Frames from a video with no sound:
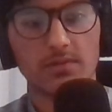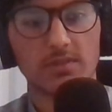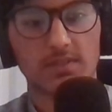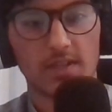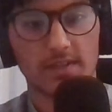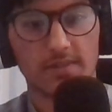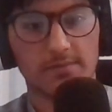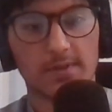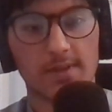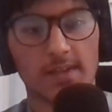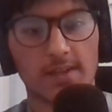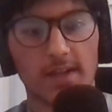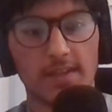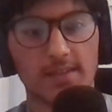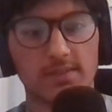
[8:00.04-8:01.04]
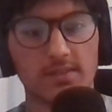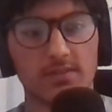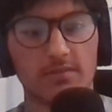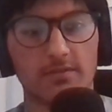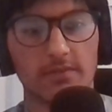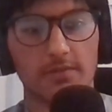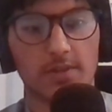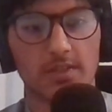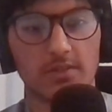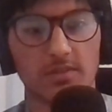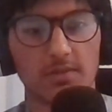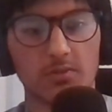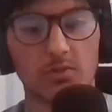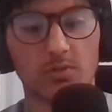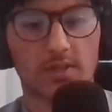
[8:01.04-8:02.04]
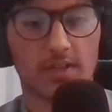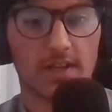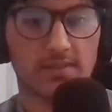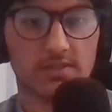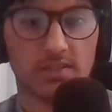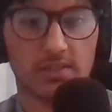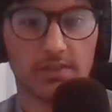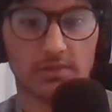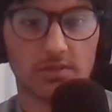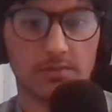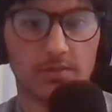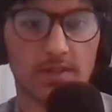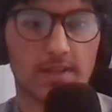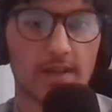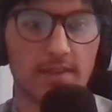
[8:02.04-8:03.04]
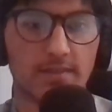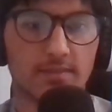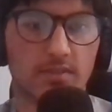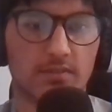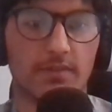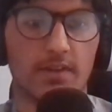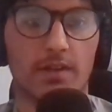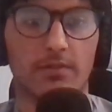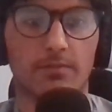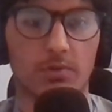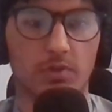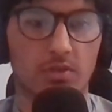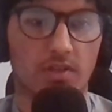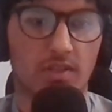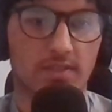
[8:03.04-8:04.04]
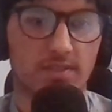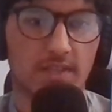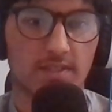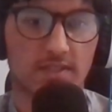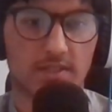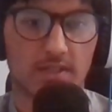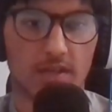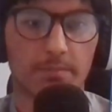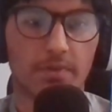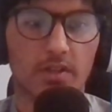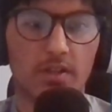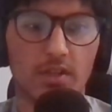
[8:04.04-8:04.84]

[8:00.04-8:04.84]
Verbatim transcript: instead is we can cast this, we can do something called casting. So we can cast this variable to another data type.